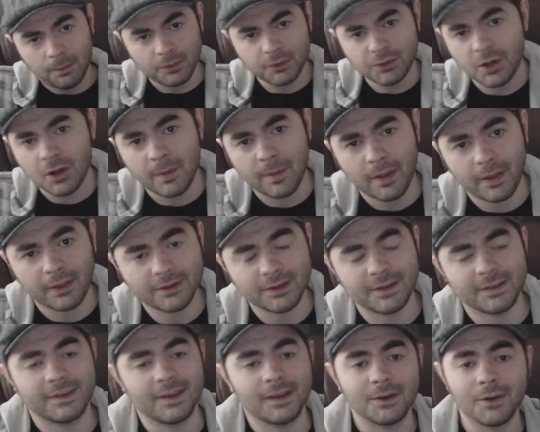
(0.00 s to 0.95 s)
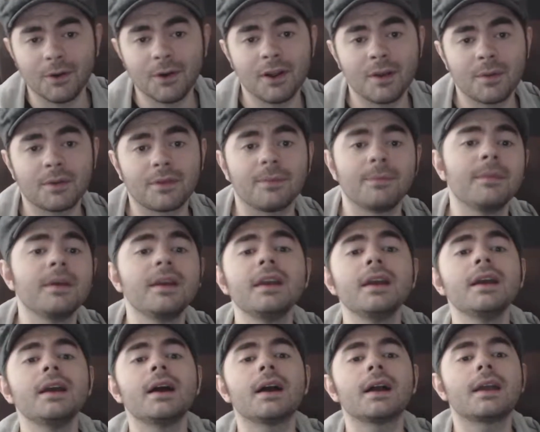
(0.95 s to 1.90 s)
Buongiorno bella gente, you're here with
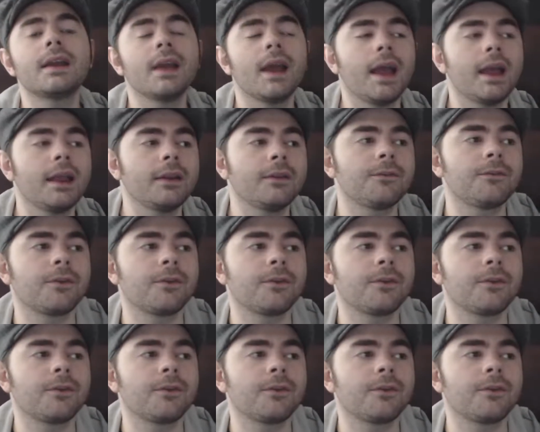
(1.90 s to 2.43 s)
me again